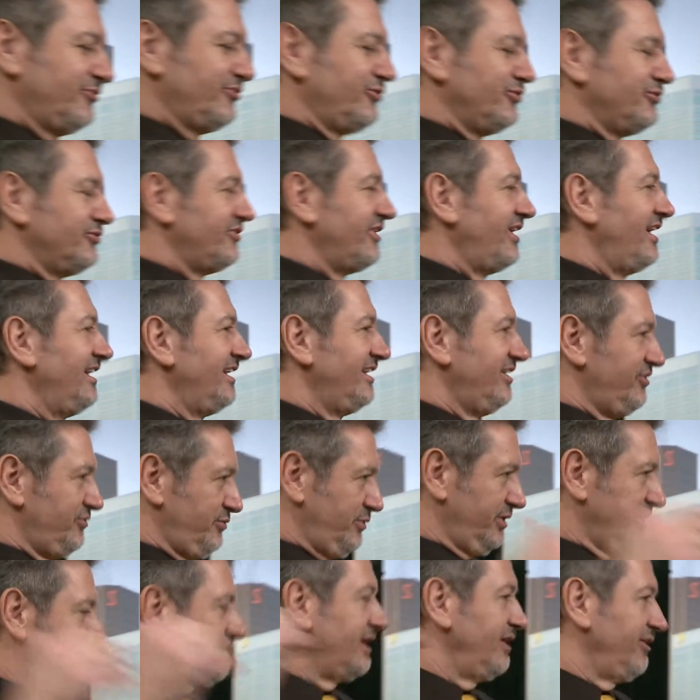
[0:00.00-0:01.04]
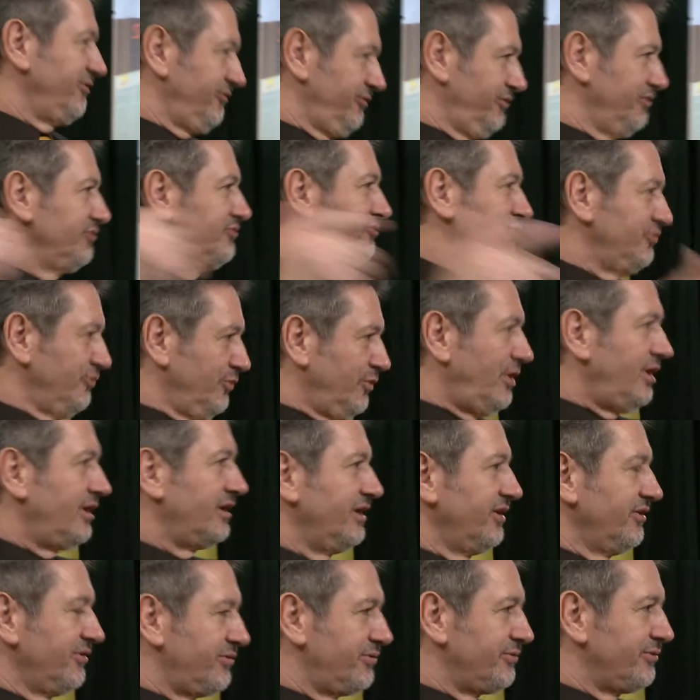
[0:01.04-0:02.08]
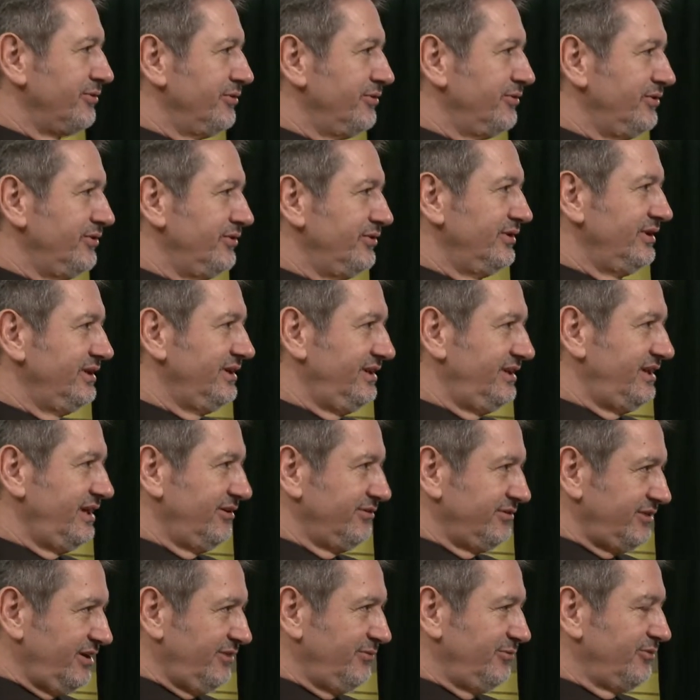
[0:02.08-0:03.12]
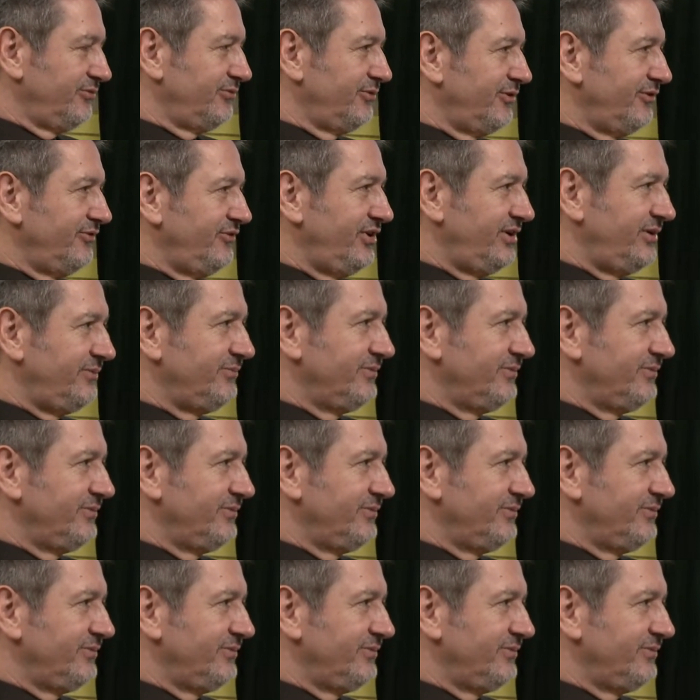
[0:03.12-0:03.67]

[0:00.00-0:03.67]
of those alleys we're kind of used to walking through in downtown Monrovia?